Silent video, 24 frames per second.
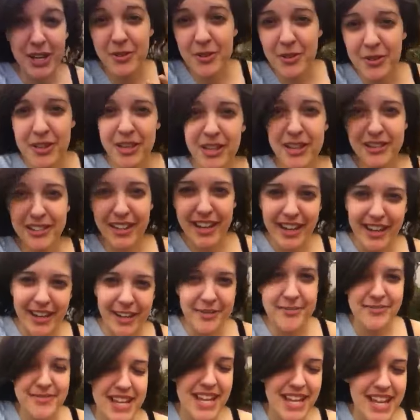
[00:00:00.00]
in North
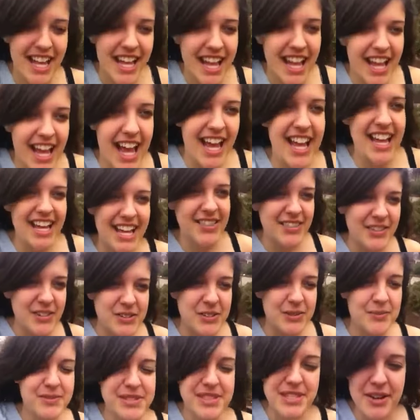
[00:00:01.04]
Carolina, and there's
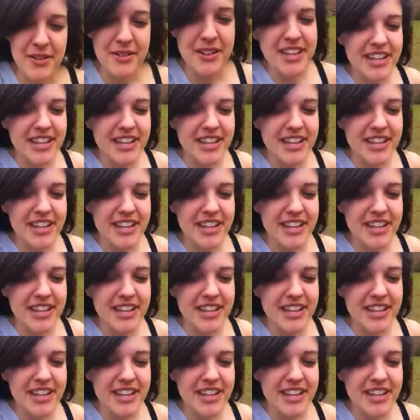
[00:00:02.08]
some snow